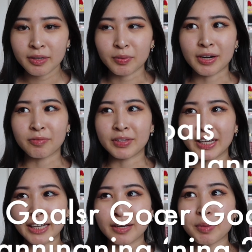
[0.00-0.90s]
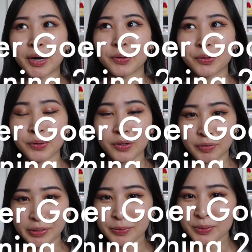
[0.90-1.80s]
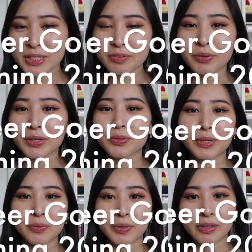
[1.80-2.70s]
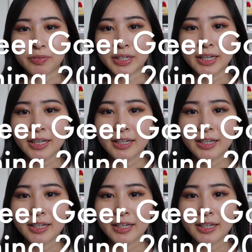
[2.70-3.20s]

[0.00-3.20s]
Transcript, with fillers: kind of thinking about your career goals for 2023.